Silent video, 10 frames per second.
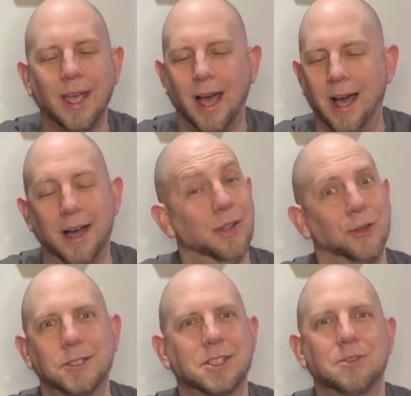It
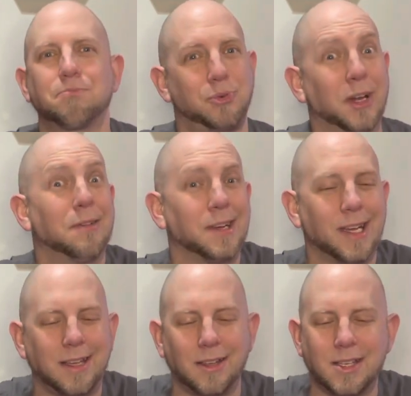looks pretty
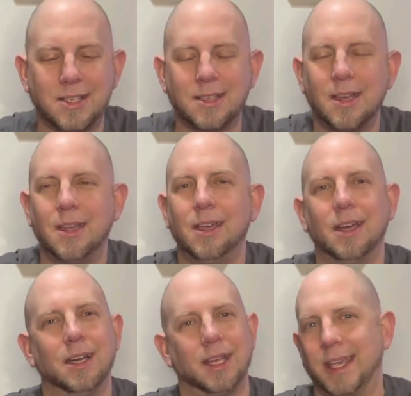ridiculous.
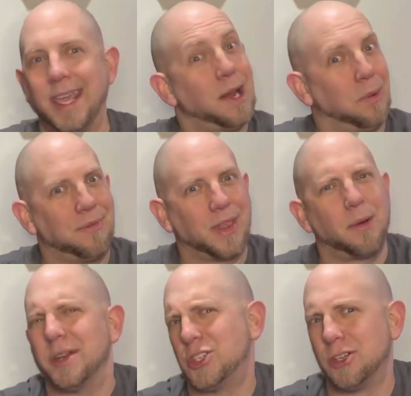I can't wait for that
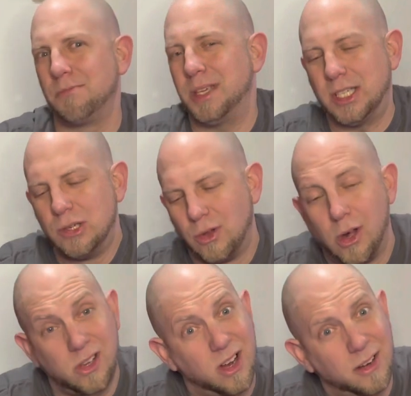one. It shouldn't be too
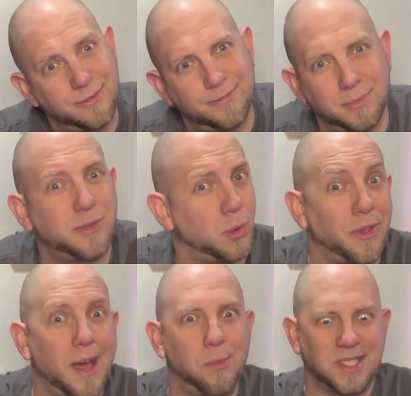long off before
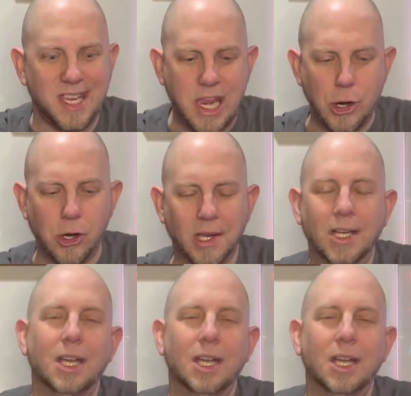that one's here.